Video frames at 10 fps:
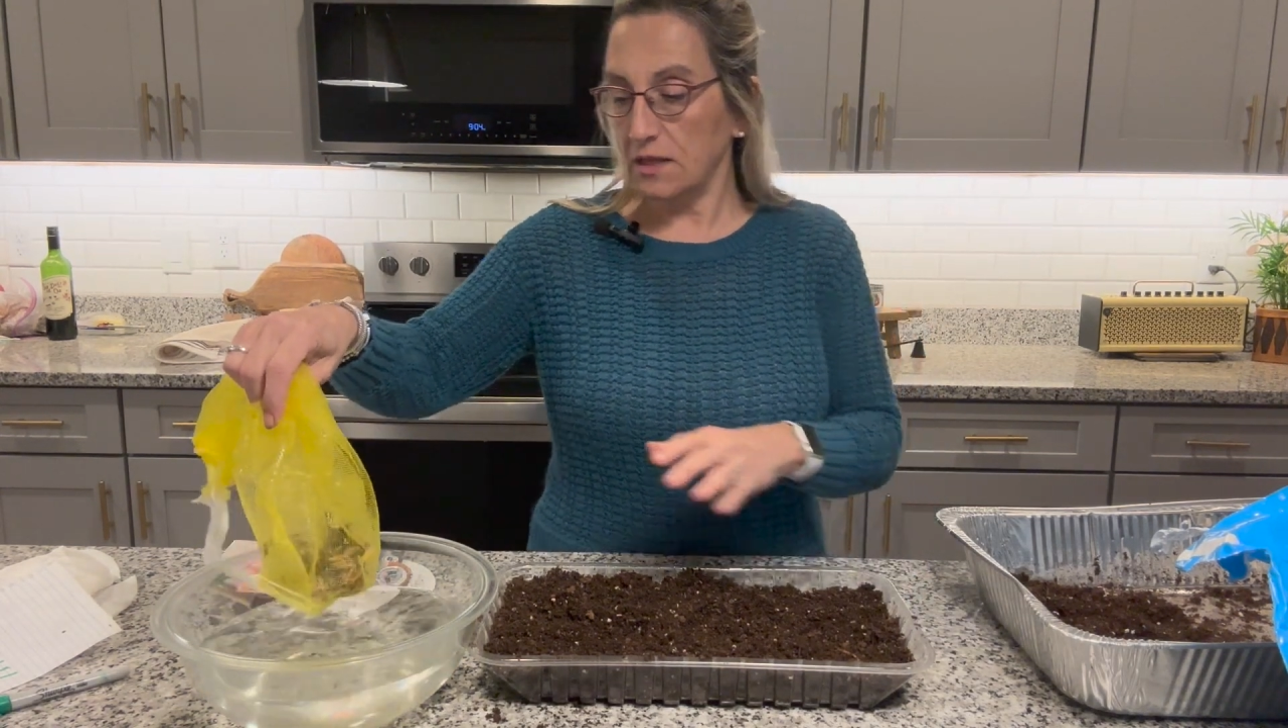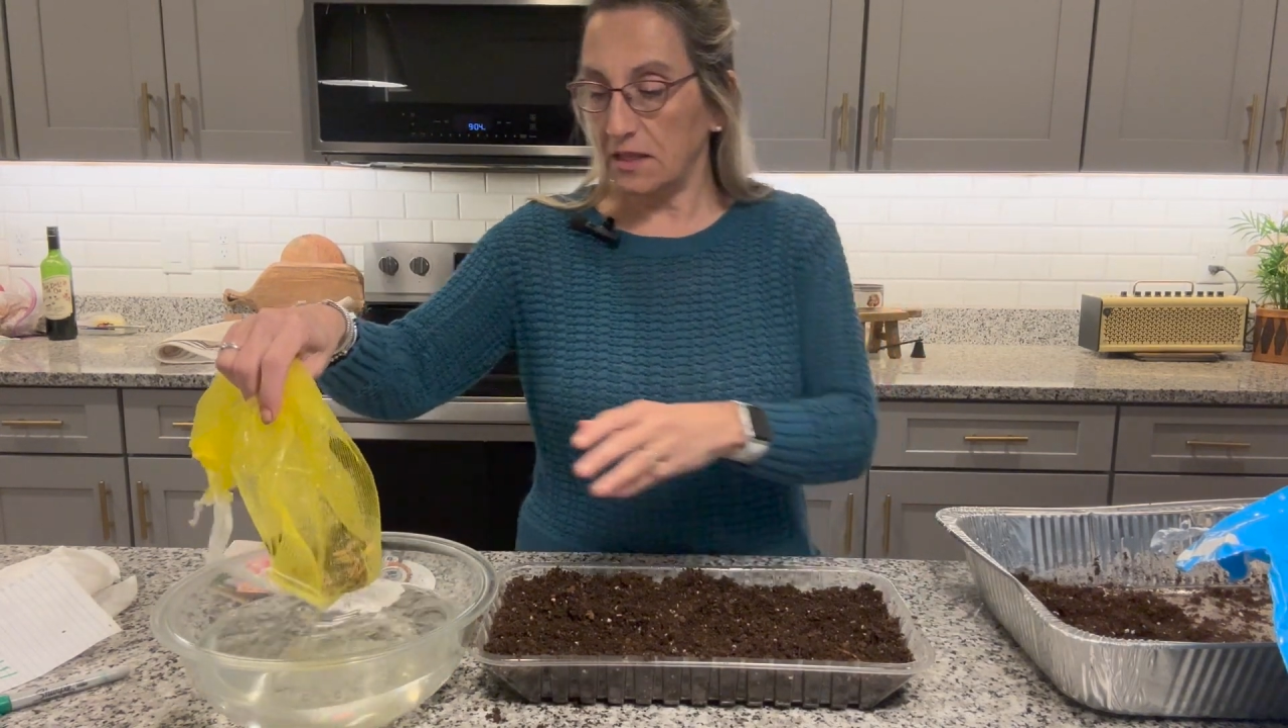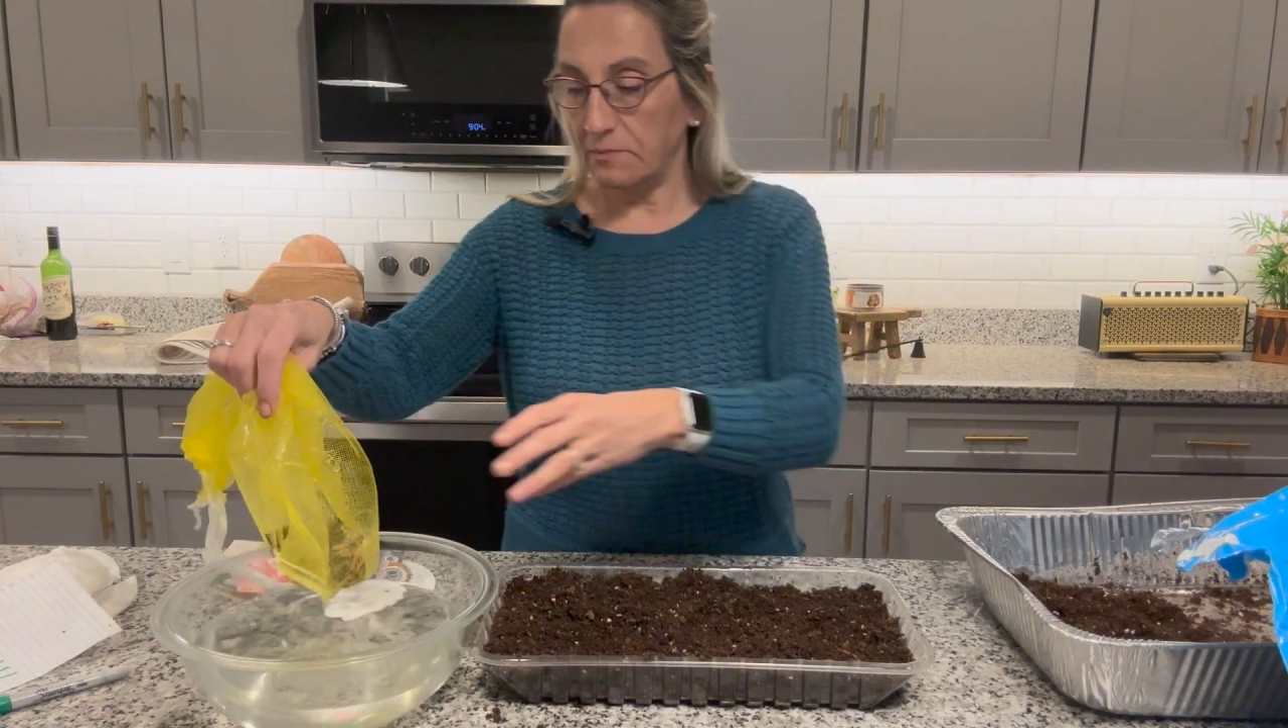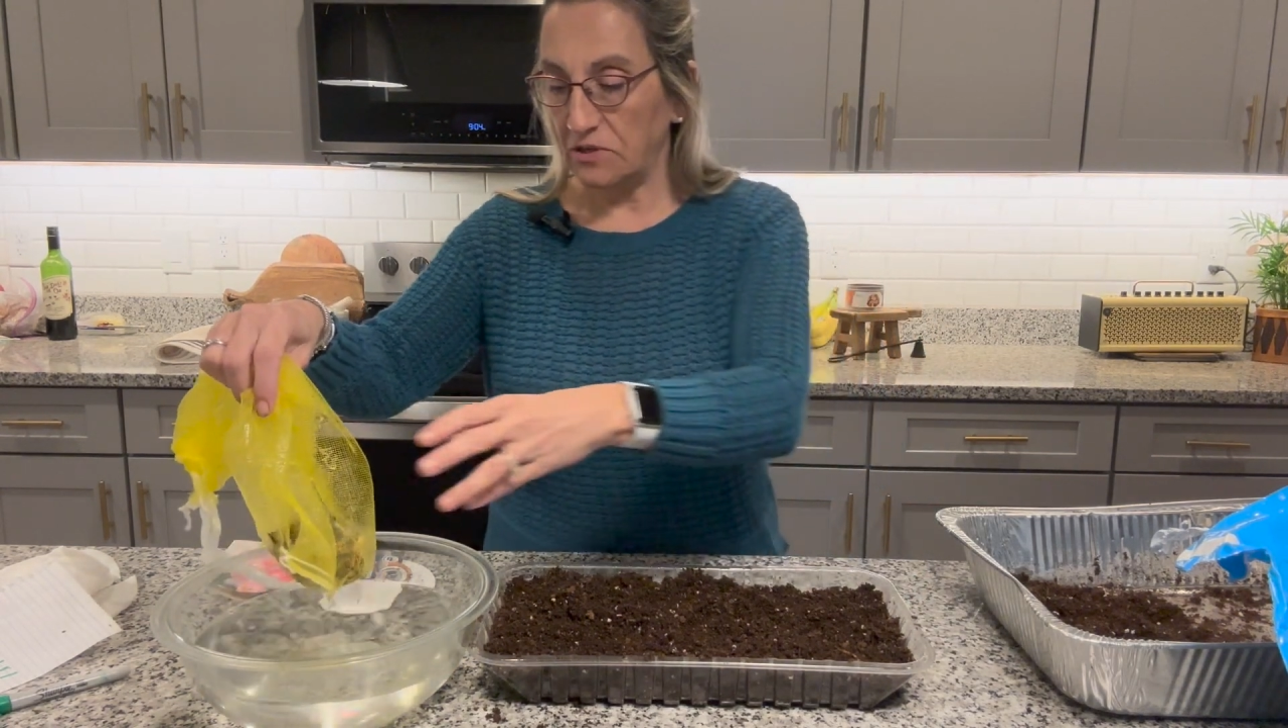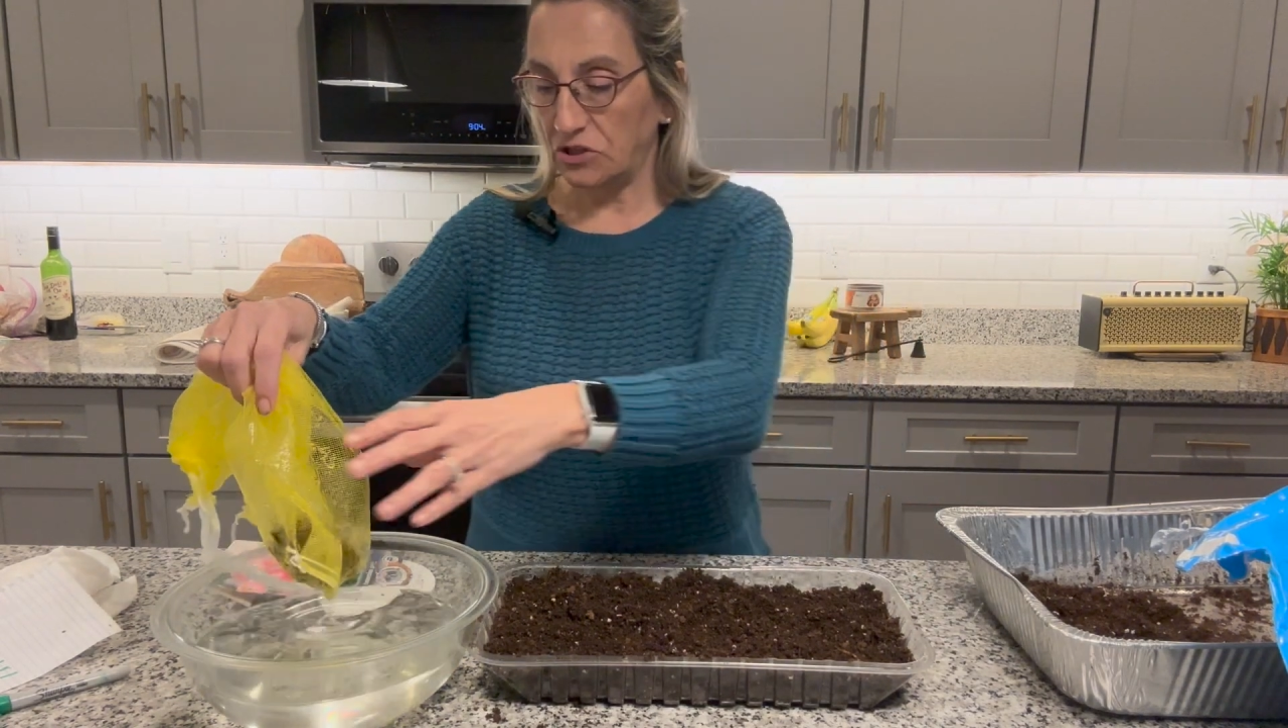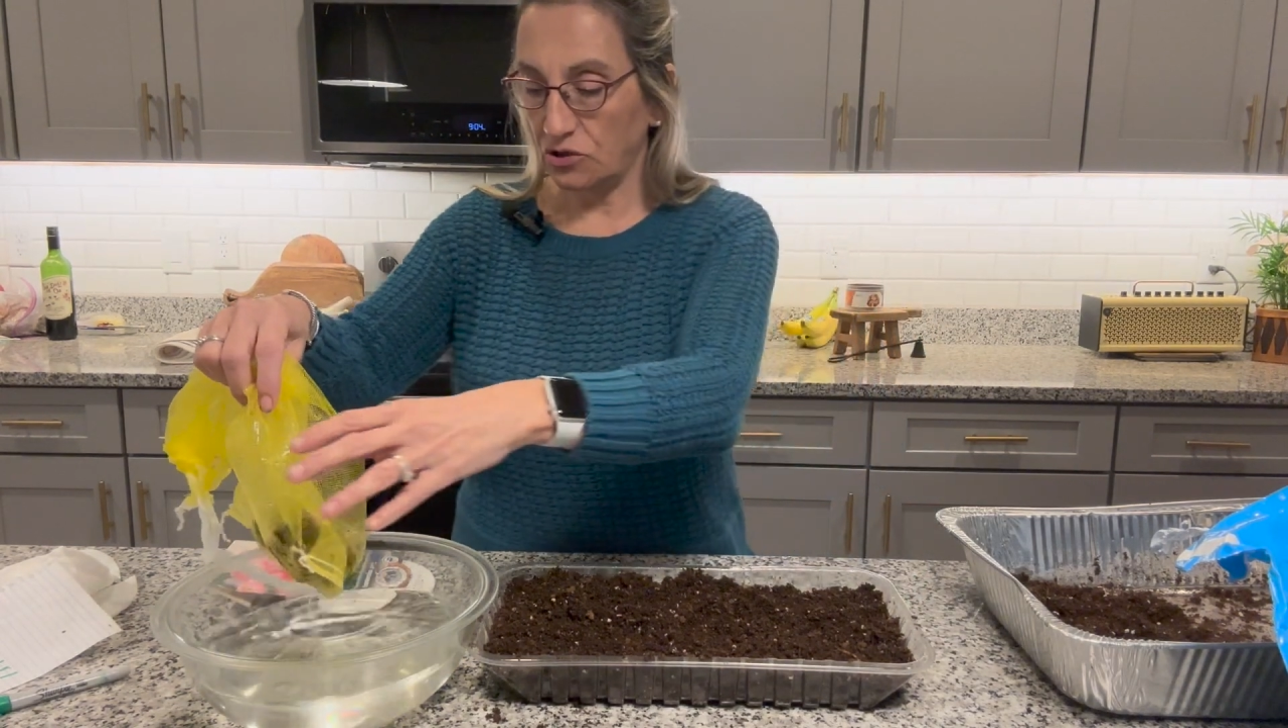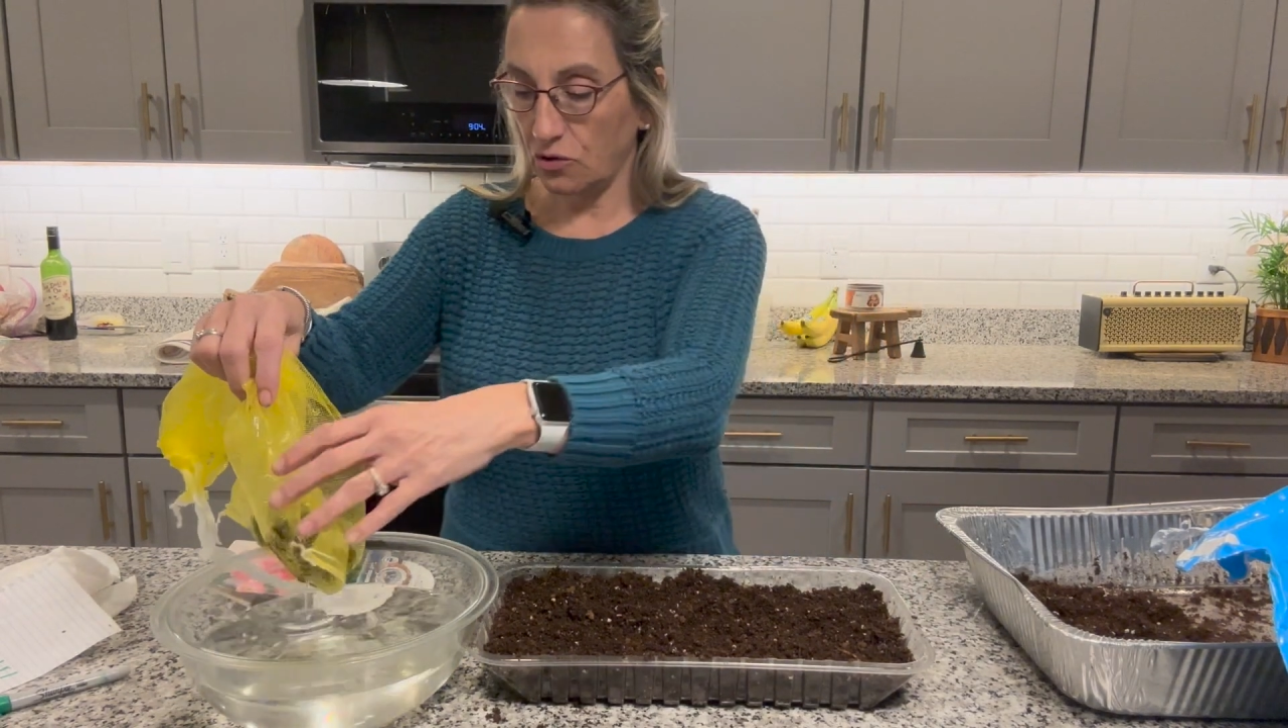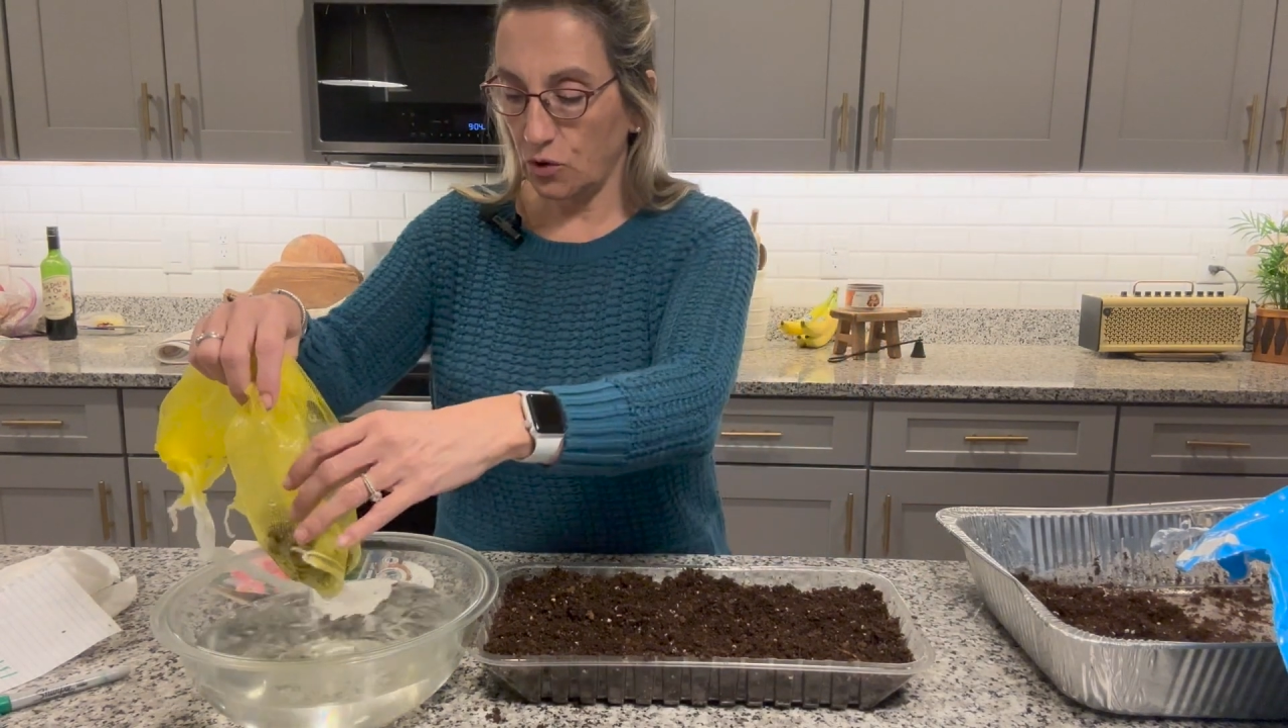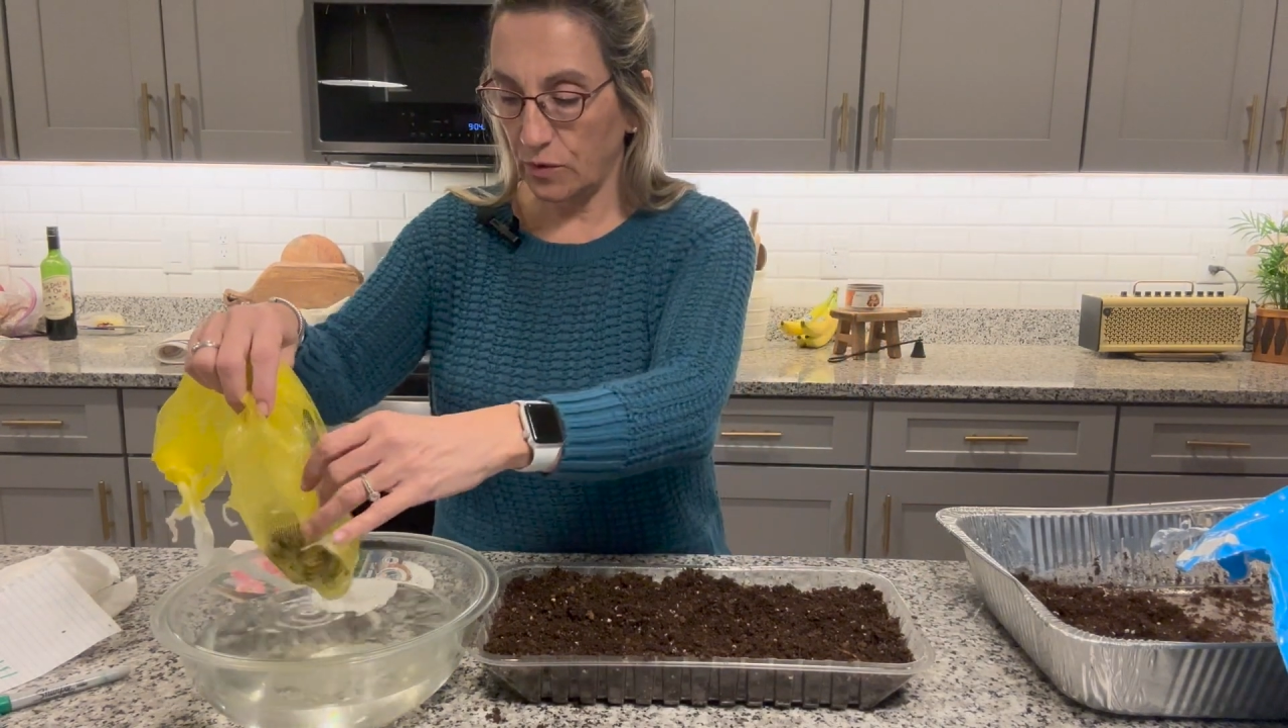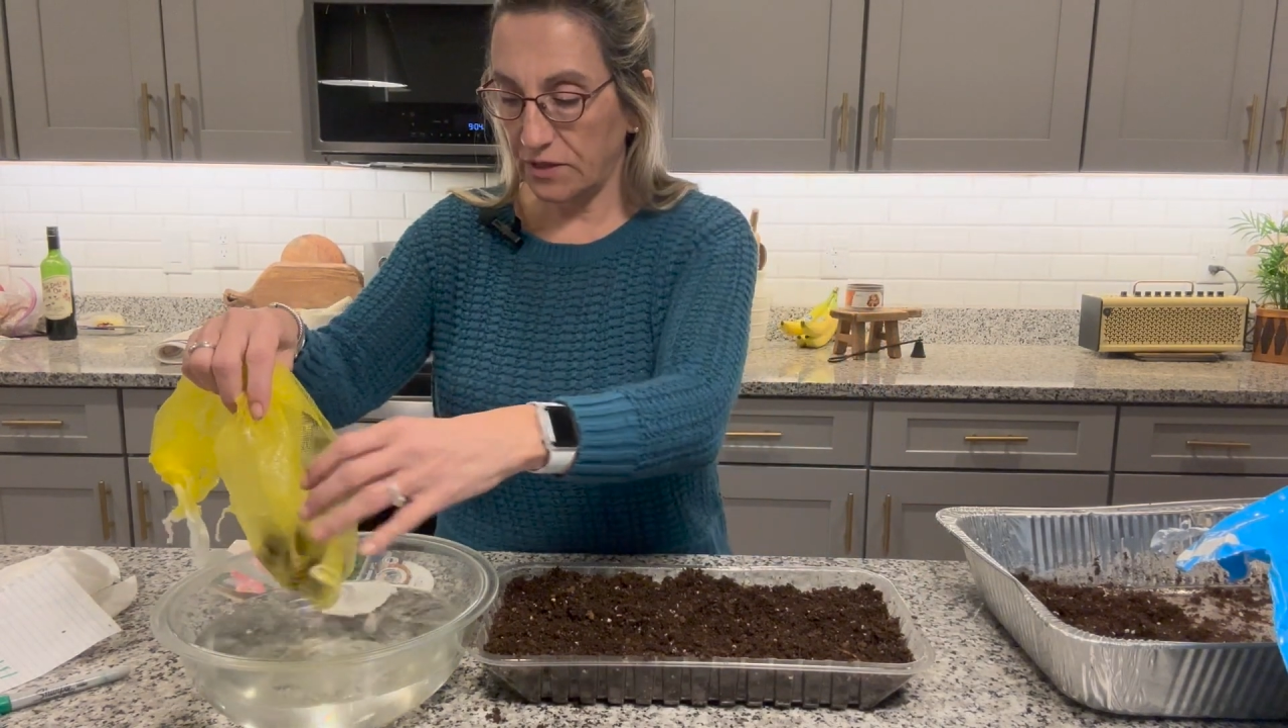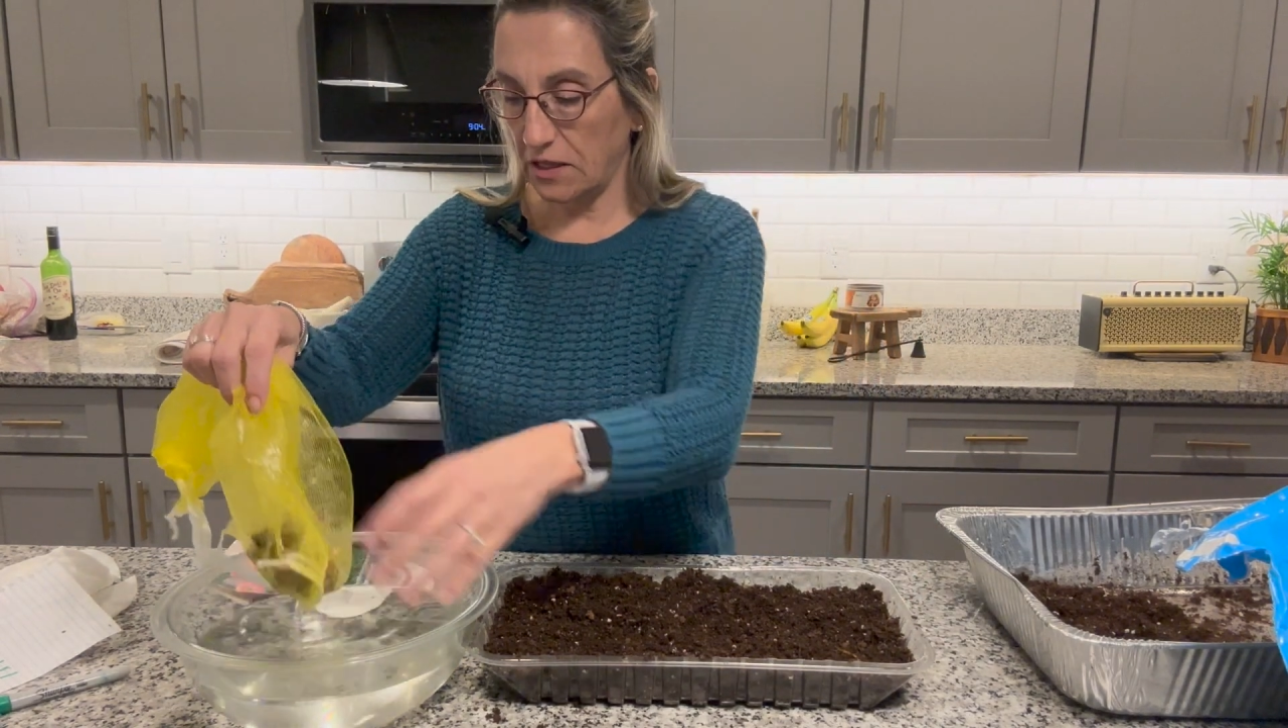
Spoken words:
Let me show you what